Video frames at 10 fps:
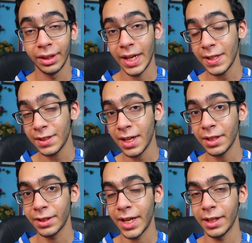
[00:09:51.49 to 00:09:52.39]
That's not
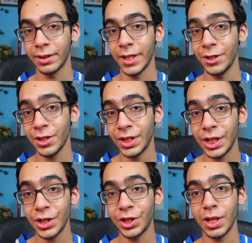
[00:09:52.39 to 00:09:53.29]
a debt. They just
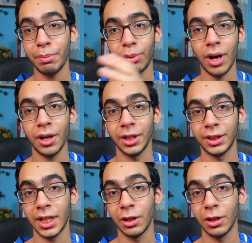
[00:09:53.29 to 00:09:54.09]
need to ship products